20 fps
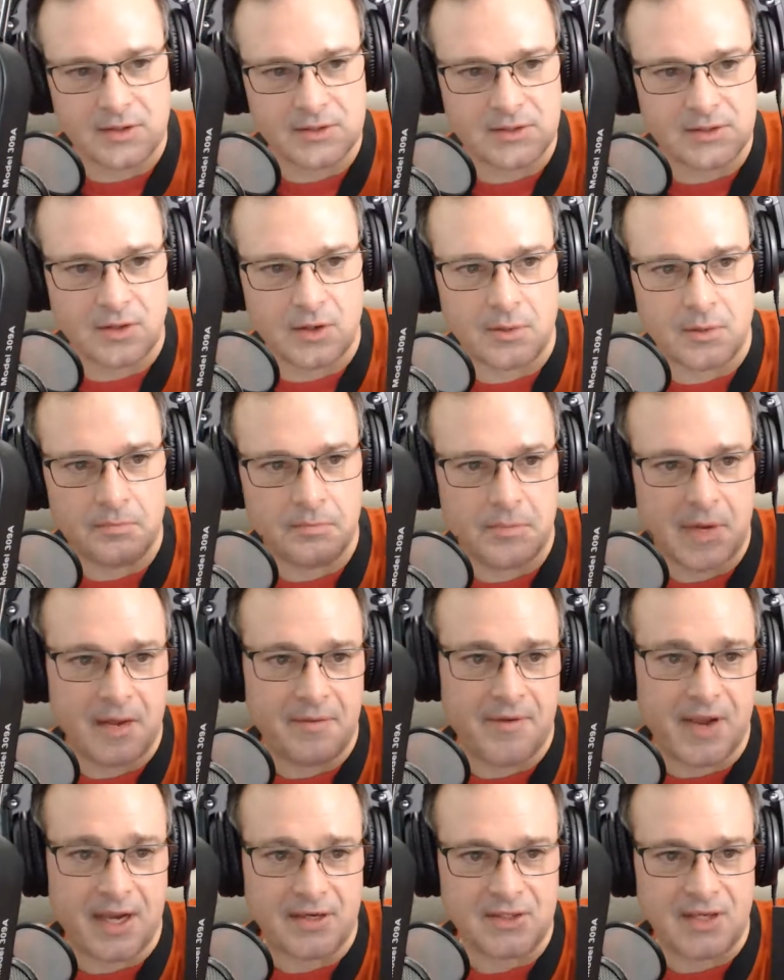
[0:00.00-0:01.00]
So
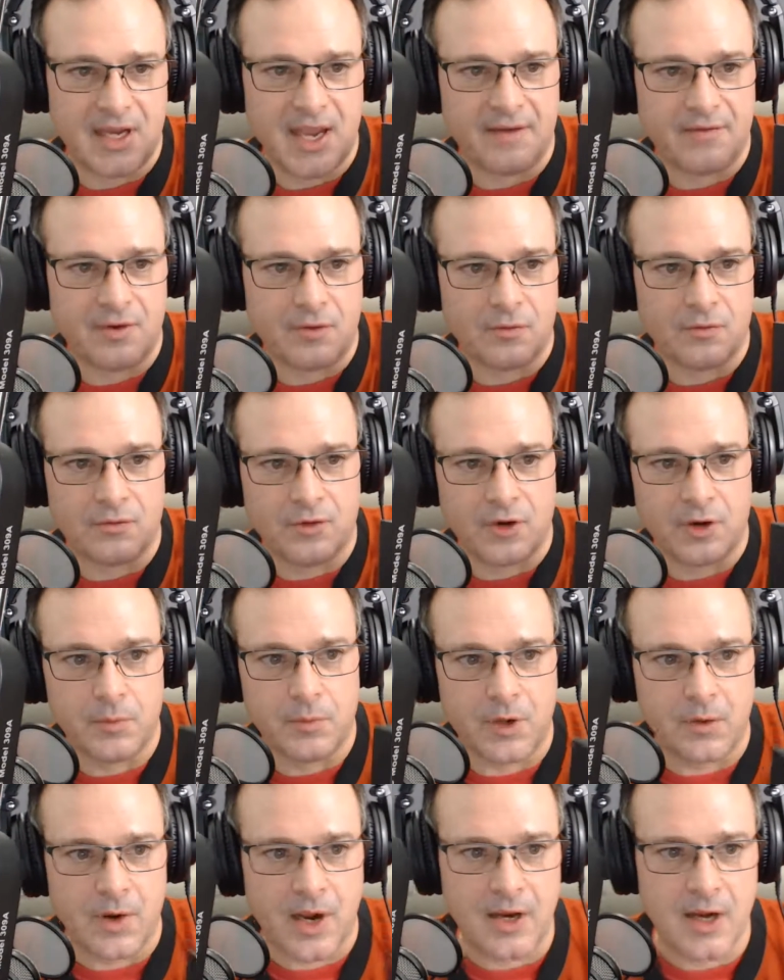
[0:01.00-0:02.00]
I actually have it in front of
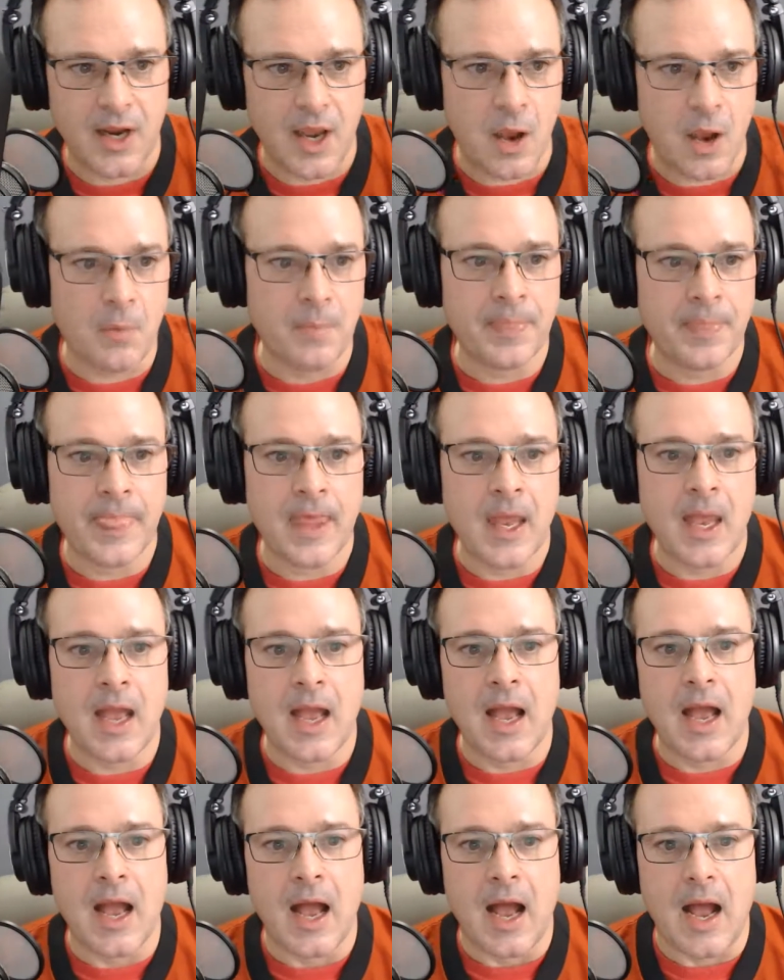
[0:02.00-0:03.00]
me right now.
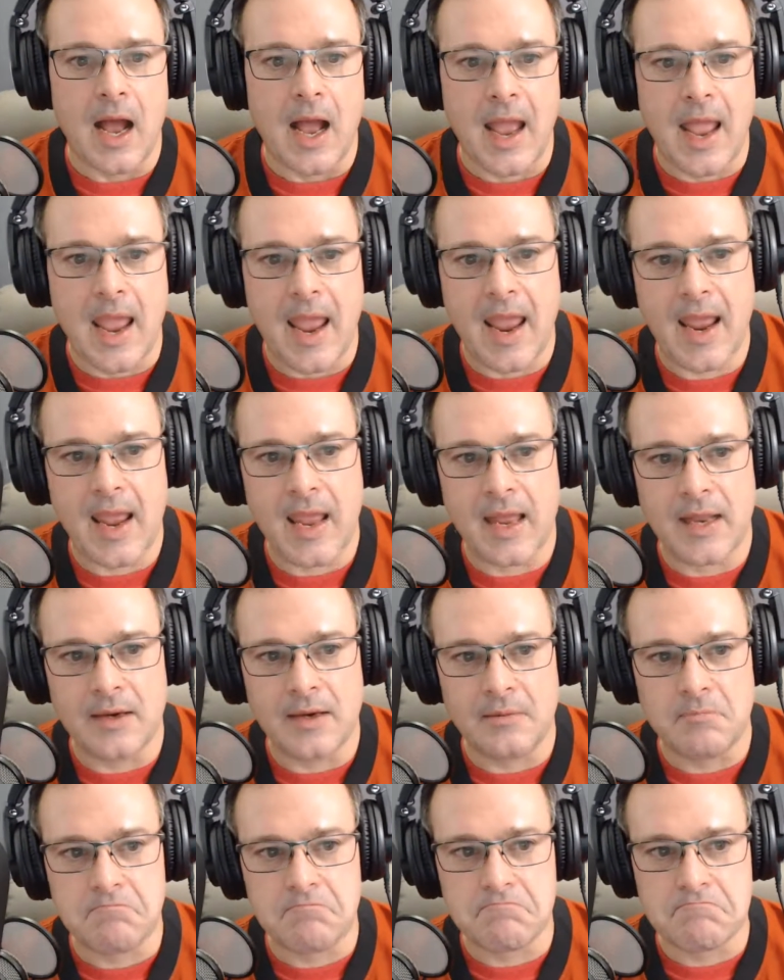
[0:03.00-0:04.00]

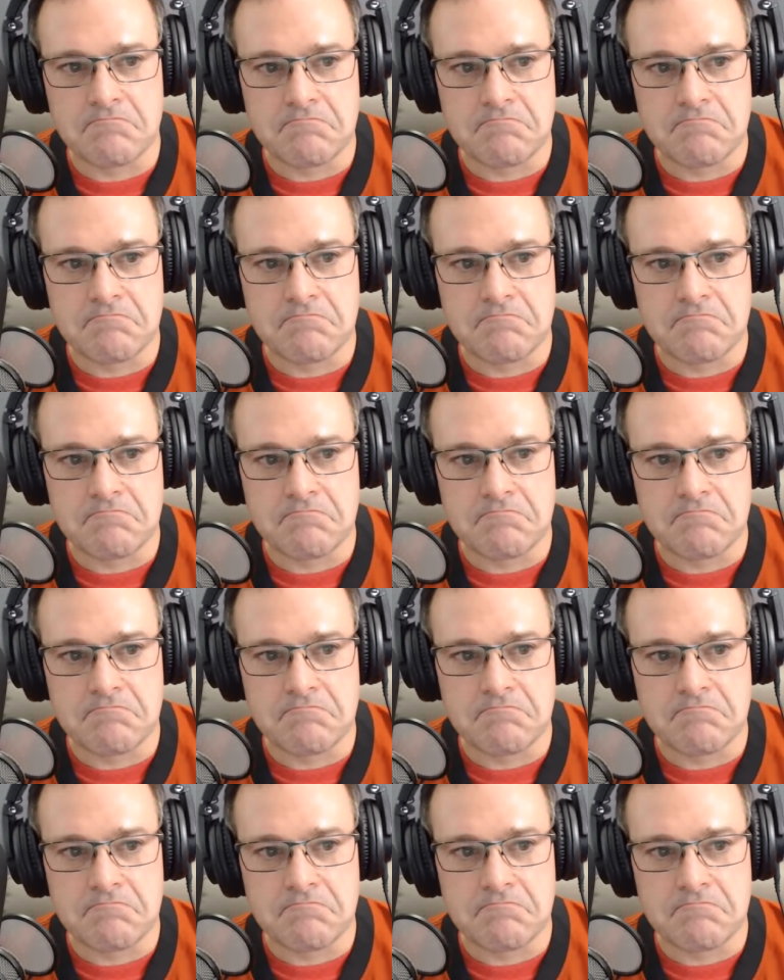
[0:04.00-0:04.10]
And